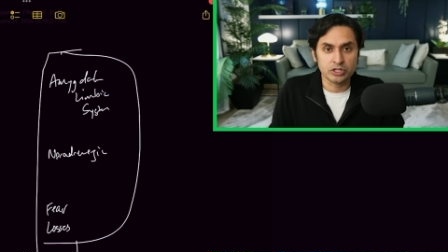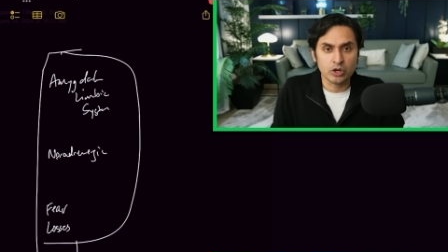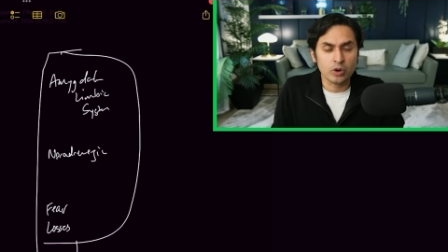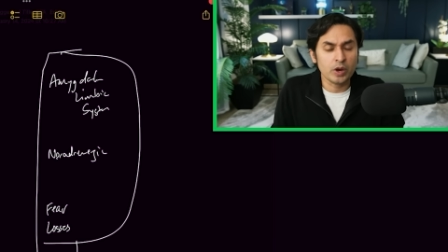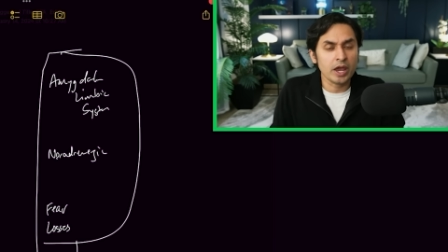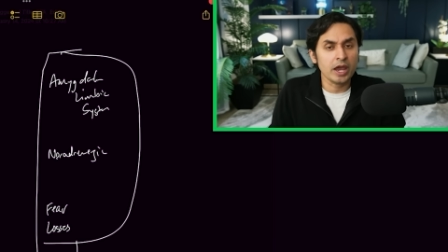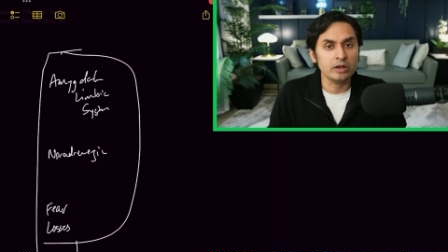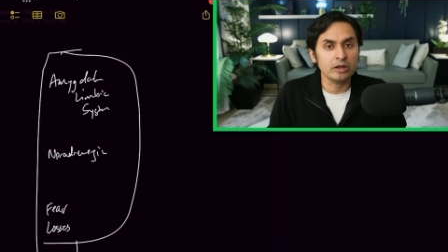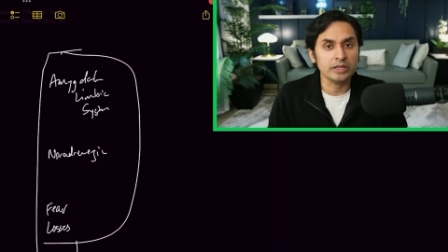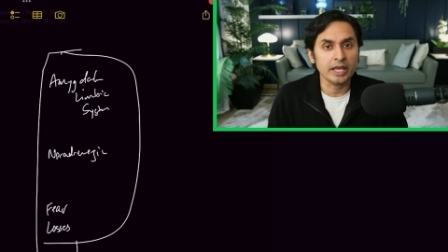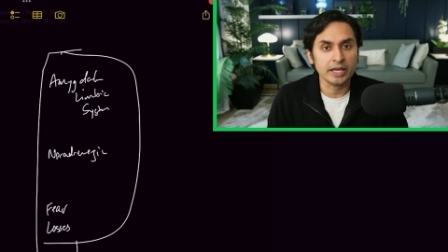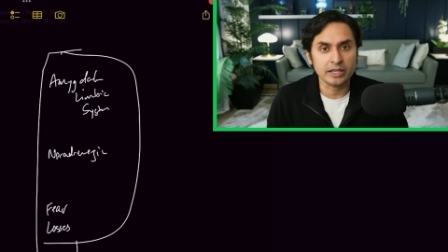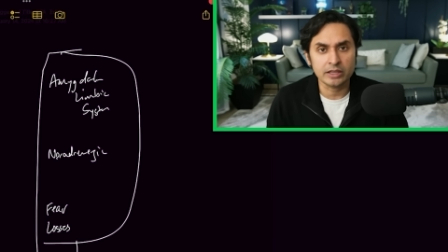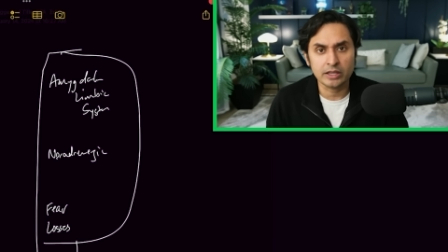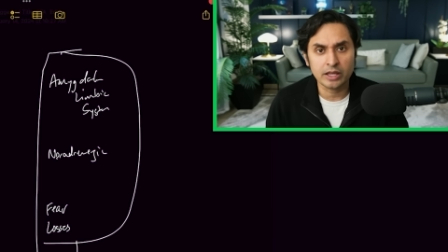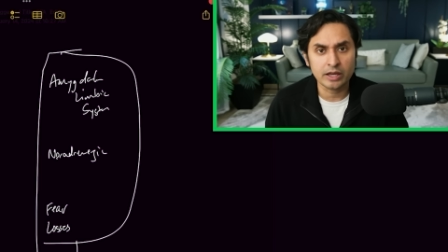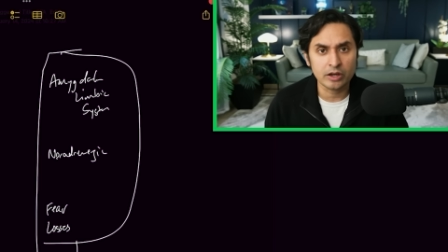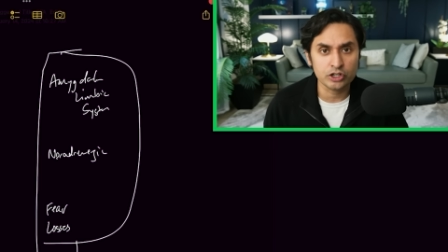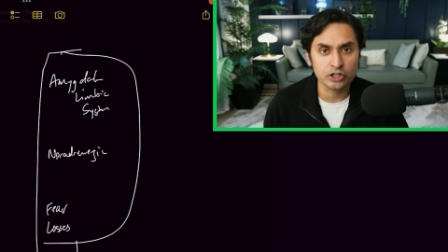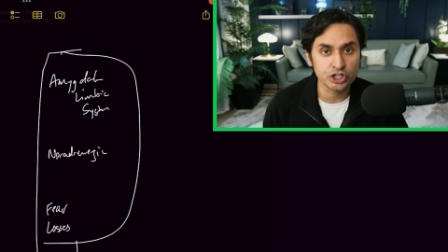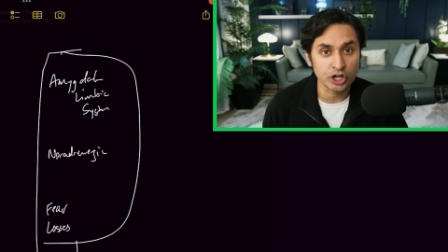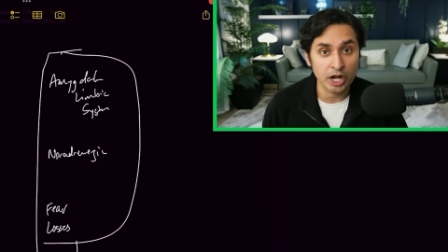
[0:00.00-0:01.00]
Okay, like,
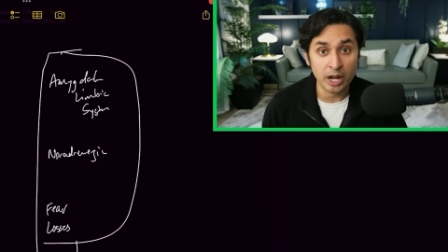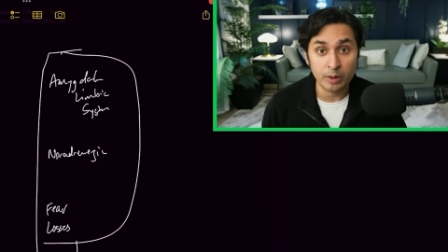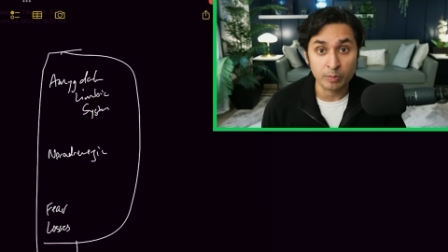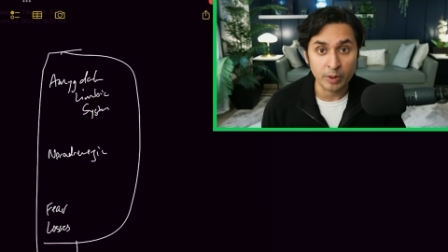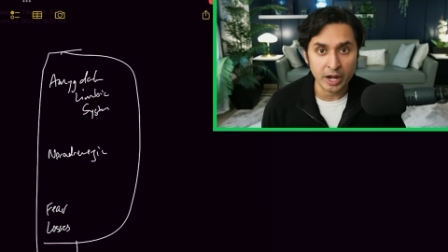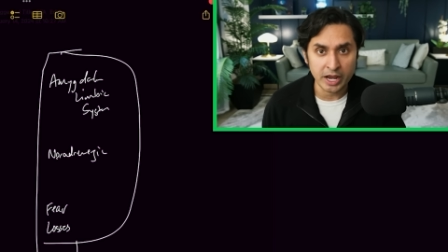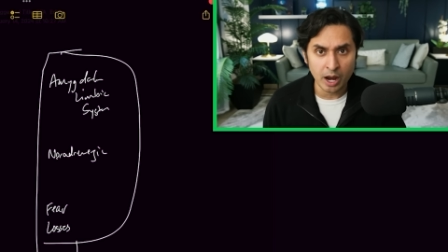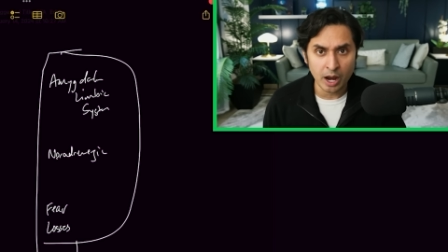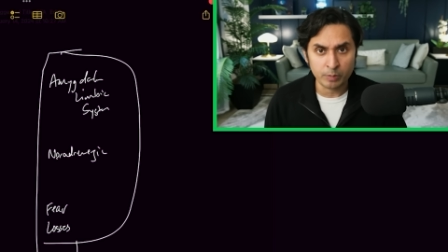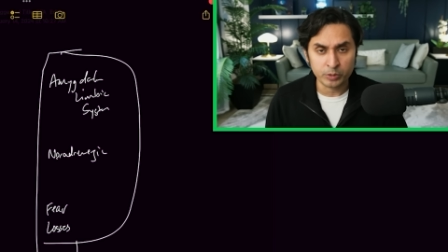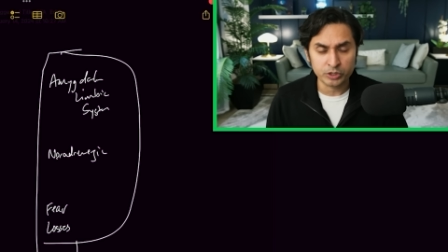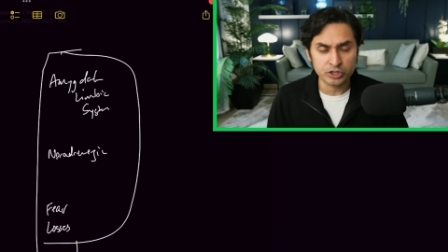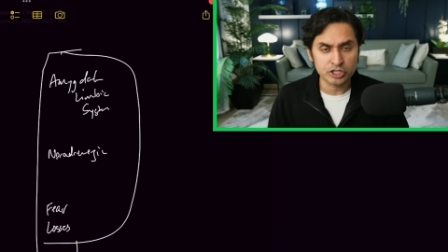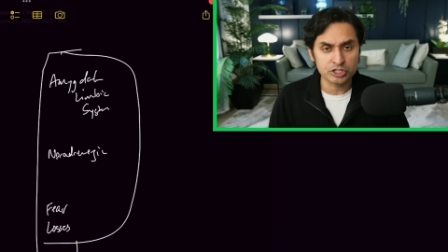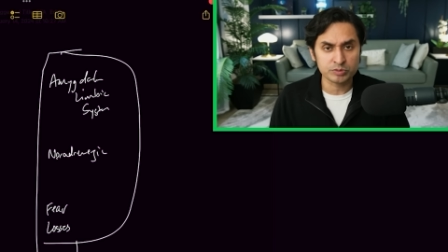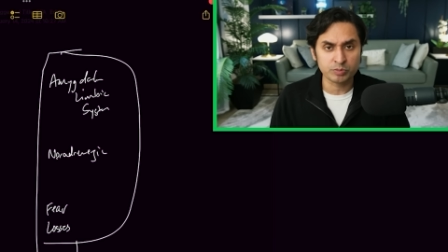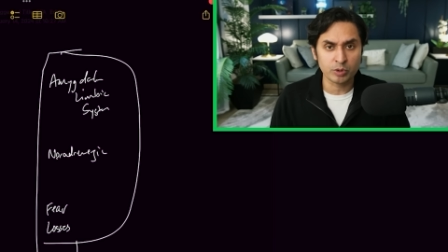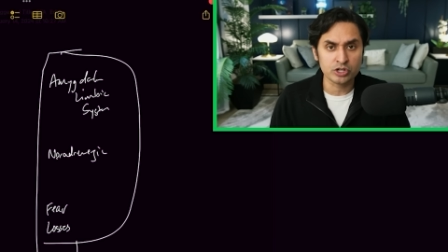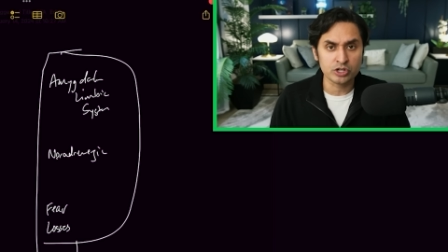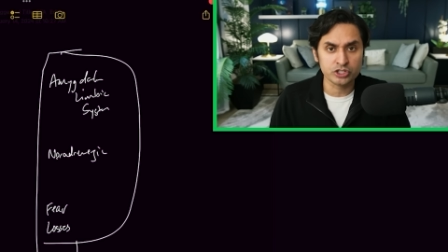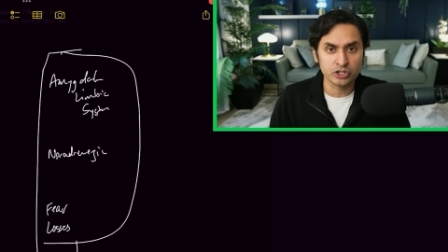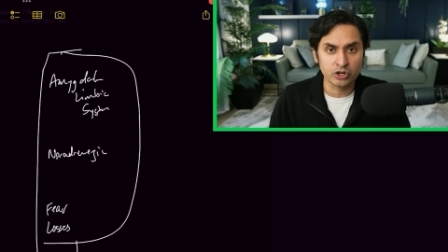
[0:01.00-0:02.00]
uh, should I break up with this
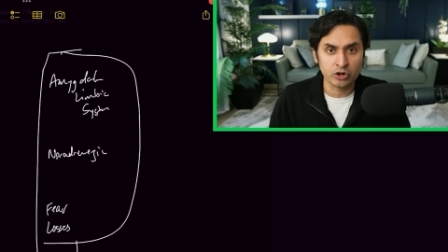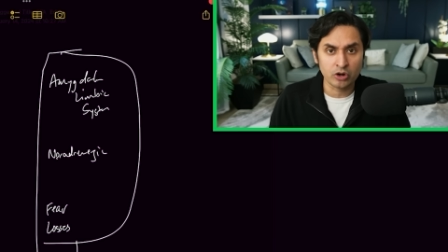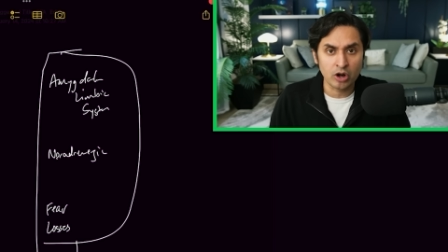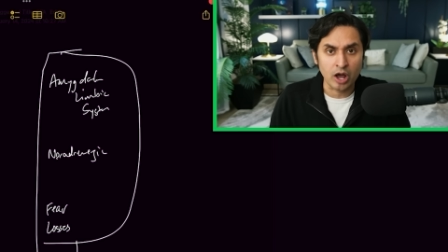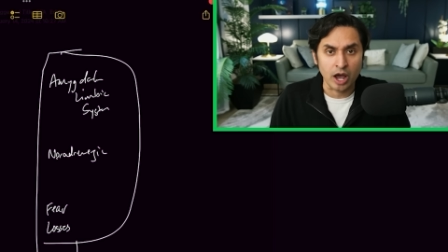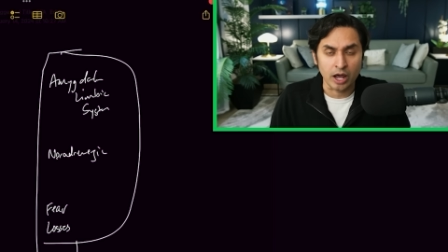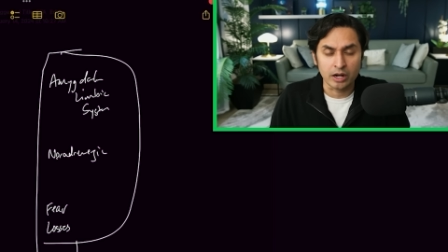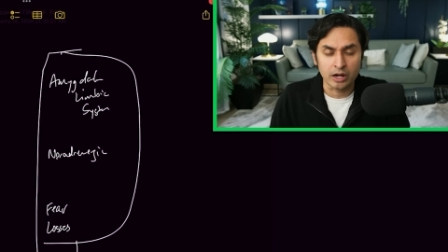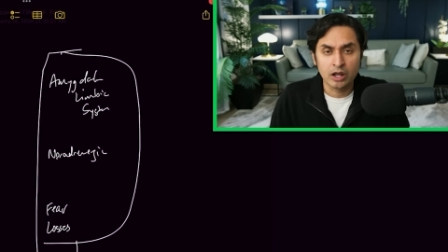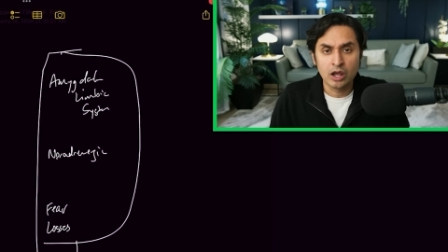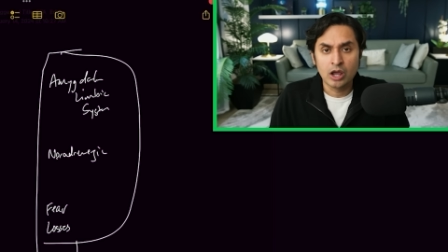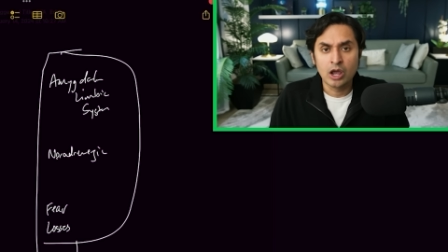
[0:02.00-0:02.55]
person or not?